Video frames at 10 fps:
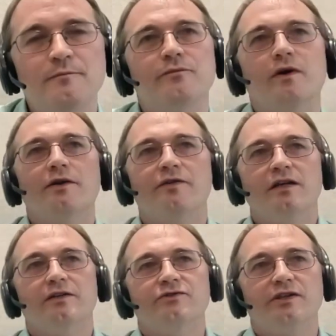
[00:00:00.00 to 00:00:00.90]
I think
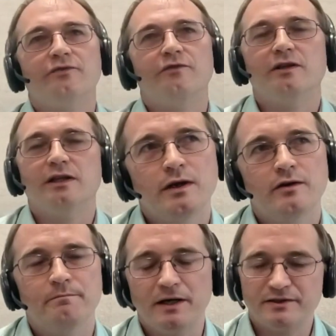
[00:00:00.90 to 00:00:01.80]
definitely the
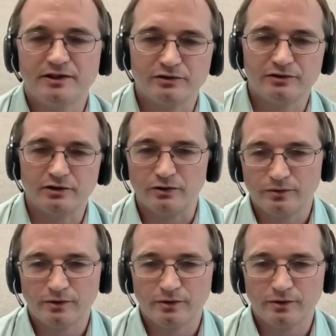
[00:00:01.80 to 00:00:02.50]
best thing to do,